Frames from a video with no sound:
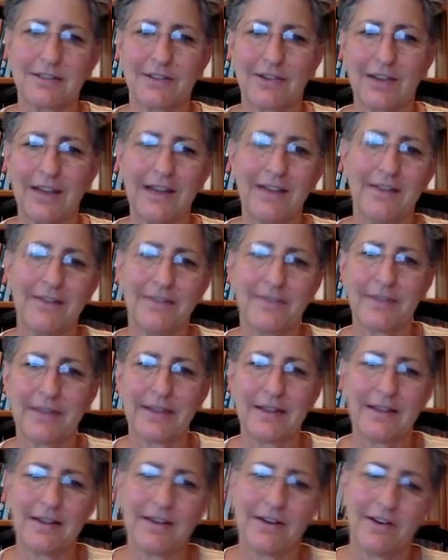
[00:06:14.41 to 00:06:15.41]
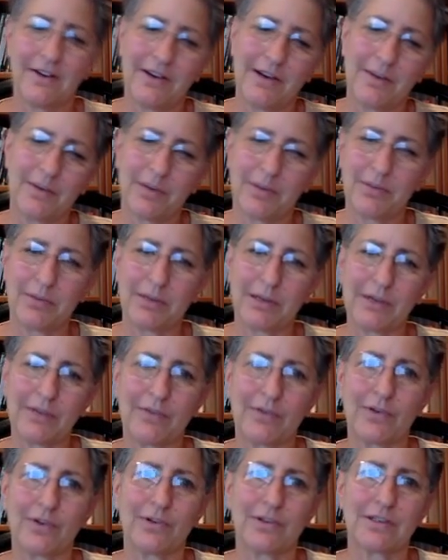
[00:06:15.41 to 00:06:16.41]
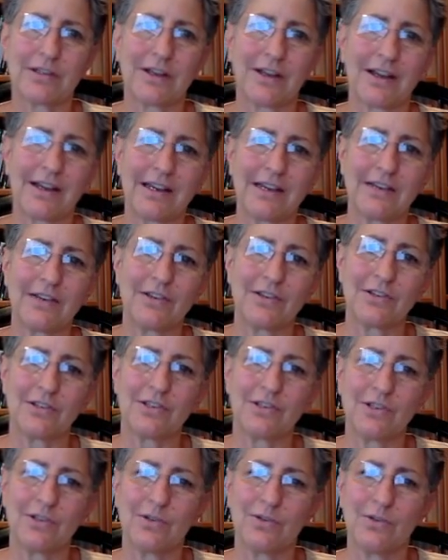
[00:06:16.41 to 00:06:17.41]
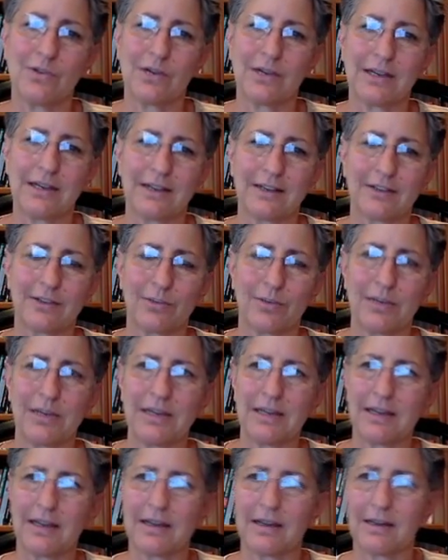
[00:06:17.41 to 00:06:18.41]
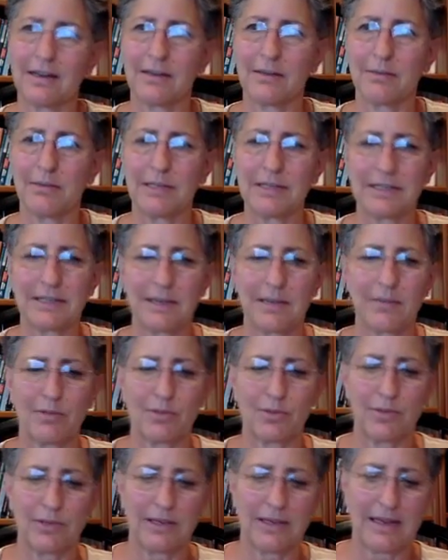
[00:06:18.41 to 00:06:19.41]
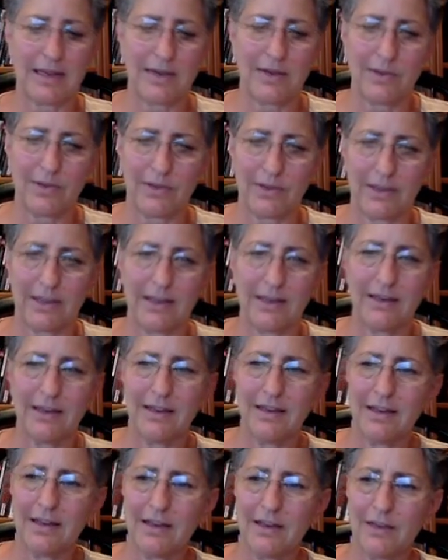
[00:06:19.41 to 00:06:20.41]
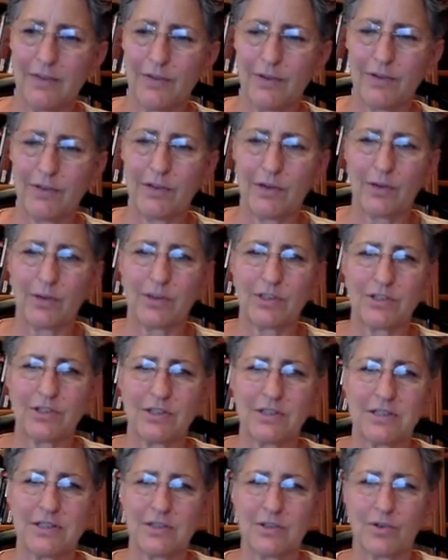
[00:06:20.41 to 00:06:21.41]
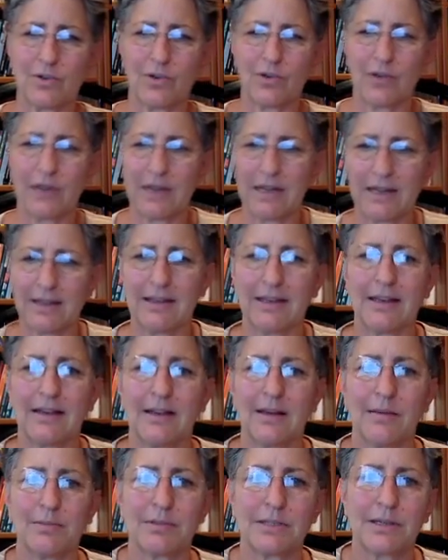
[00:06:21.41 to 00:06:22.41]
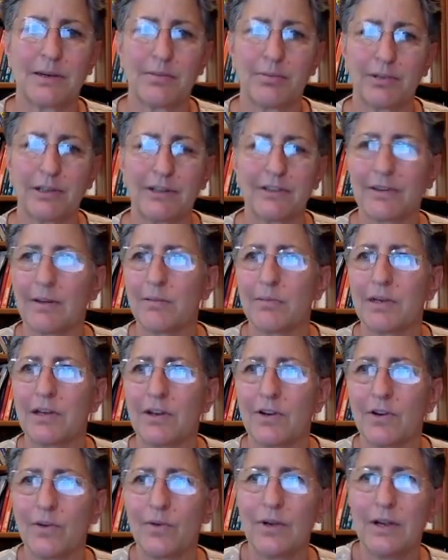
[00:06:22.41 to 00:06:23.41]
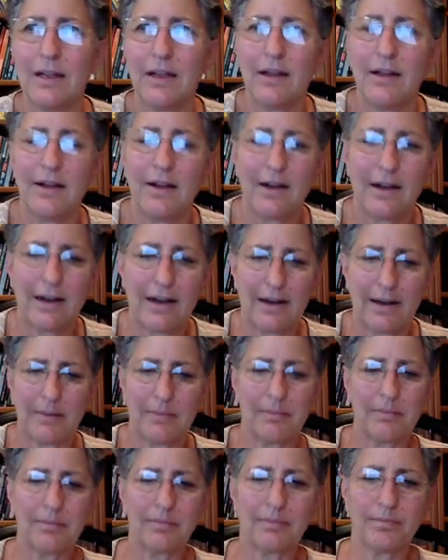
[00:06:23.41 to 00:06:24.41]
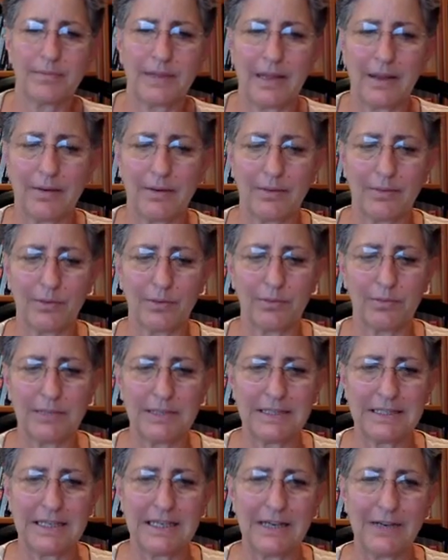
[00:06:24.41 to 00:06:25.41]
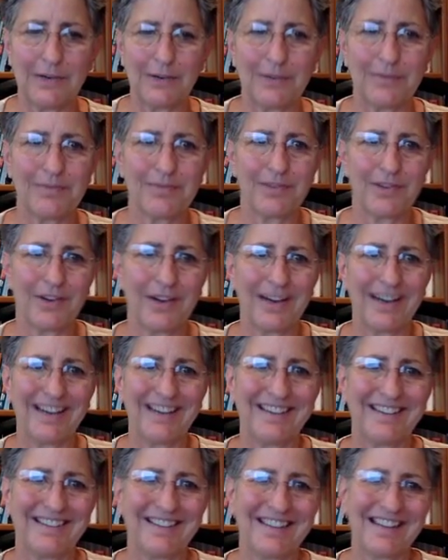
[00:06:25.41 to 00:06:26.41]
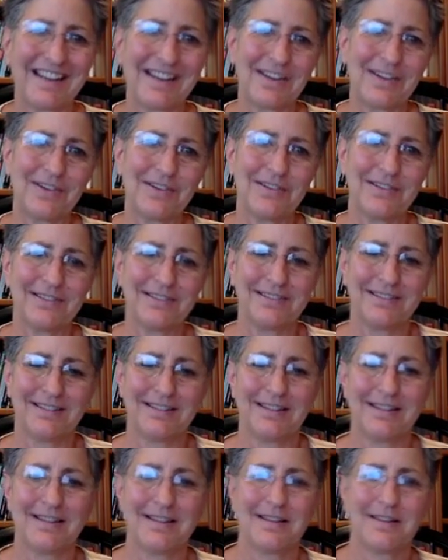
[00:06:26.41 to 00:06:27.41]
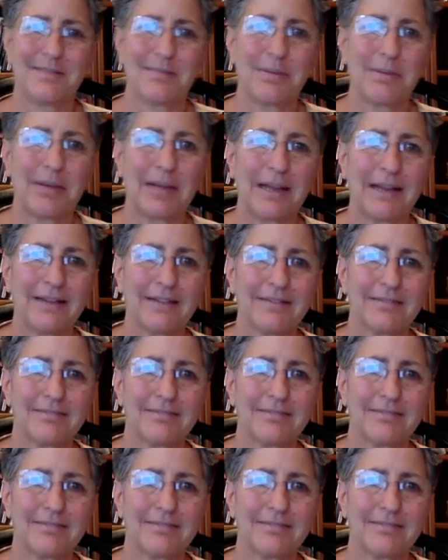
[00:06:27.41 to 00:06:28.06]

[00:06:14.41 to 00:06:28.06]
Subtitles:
Okay. All right. Well, I'm looking forward to talking to you next week. And in the meantime, between now and then, if you have any questions or anything comes up, please let me know. And we'll be seeing you. All right. Thank you. Bye-bye.